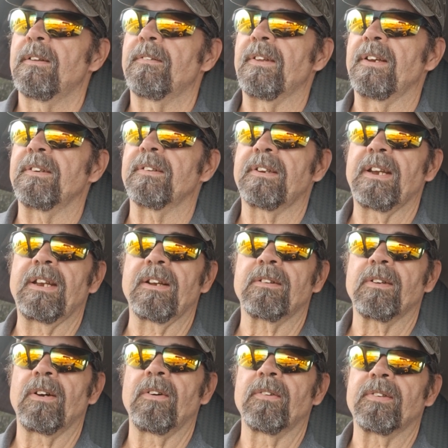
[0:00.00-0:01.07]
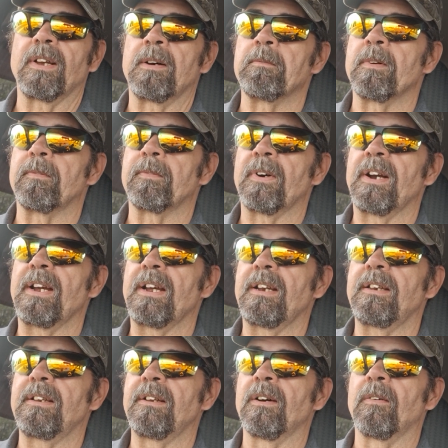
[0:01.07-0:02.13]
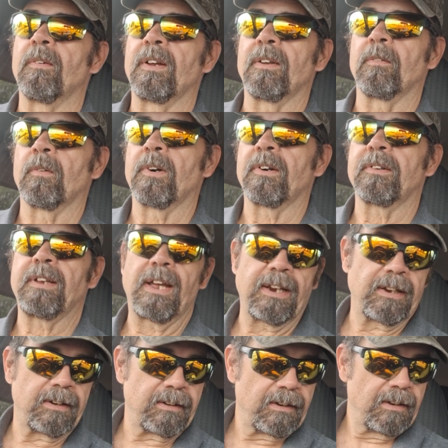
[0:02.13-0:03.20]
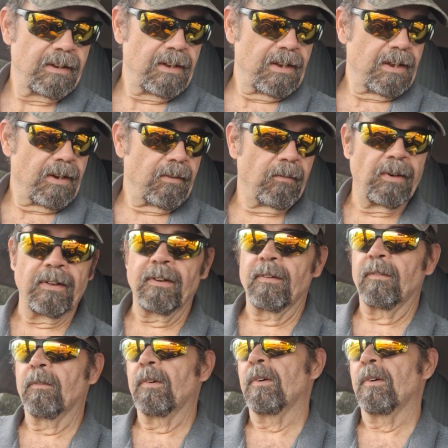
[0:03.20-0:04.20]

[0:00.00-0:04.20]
Things are getting close. I'm afraid, you know, whether we're taken, whether